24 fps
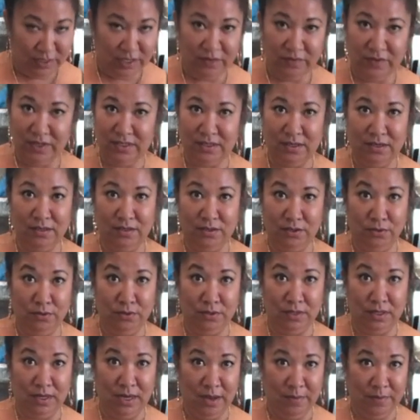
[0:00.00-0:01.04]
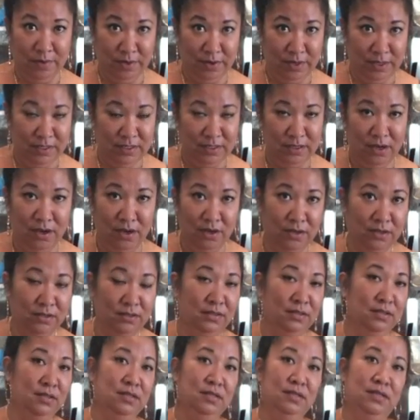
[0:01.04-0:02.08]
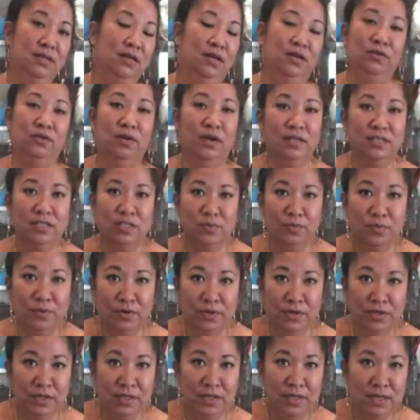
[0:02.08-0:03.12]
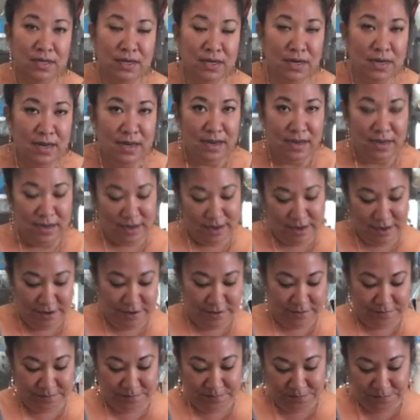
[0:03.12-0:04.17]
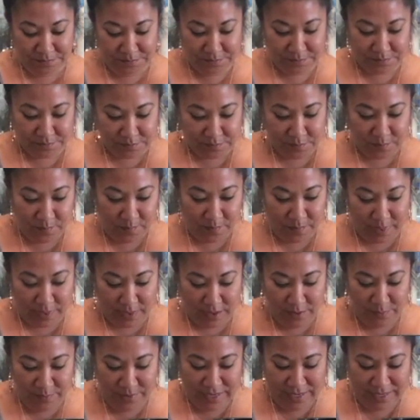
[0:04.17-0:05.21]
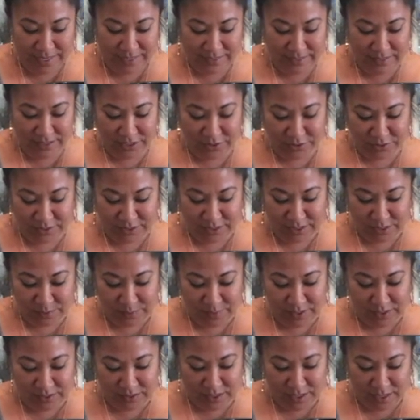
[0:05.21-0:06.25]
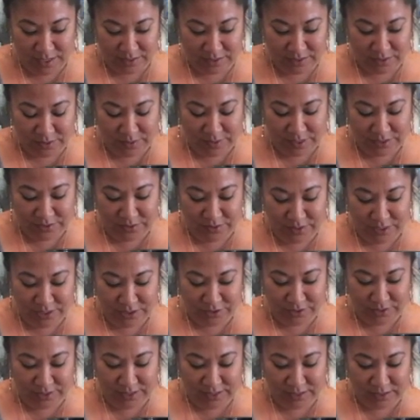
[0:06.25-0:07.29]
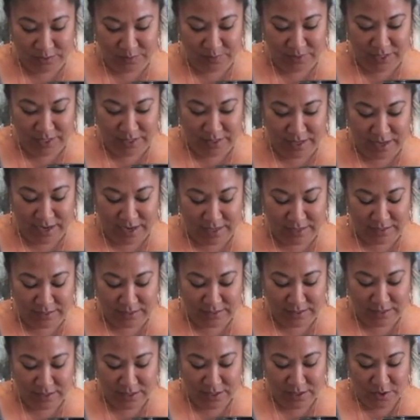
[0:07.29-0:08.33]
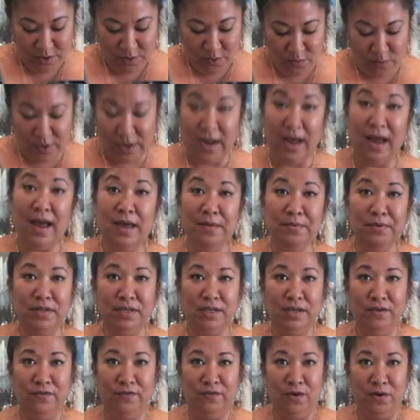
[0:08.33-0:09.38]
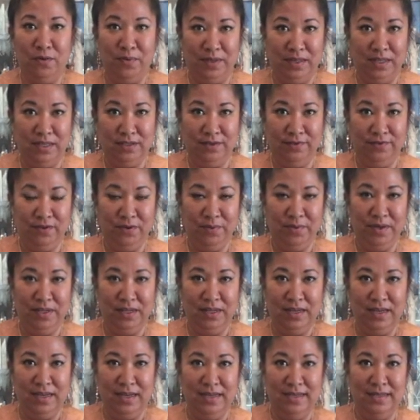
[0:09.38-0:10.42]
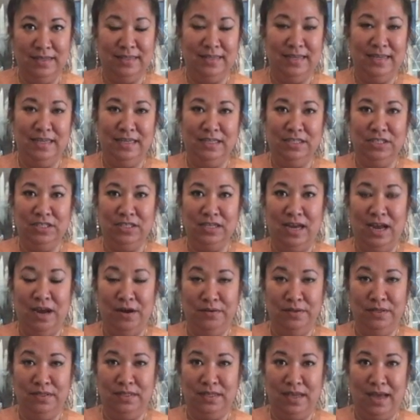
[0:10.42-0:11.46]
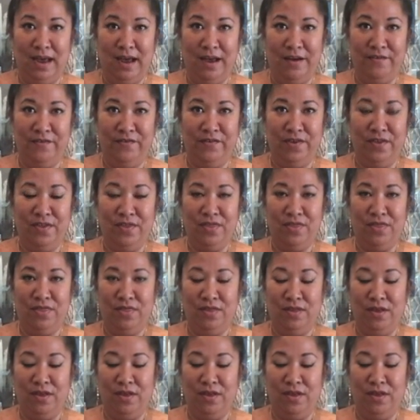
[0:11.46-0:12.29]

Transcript: will give us our total cannabinoids all across the board. But 1800 tells me a lot. So 1800 tells me that what I'm looking for with this formula is each ounce to have